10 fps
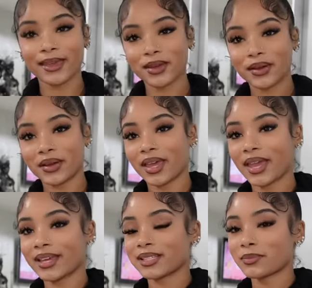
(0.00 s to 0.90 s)
y'all,
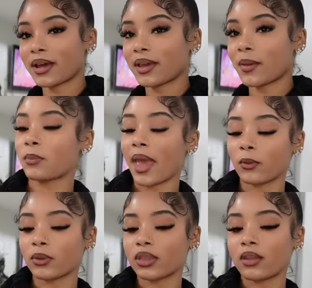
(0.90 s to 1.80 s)
It's Maya
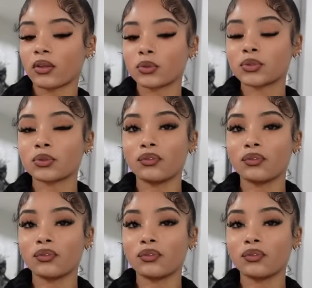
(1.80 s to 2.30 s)
back with another YouTube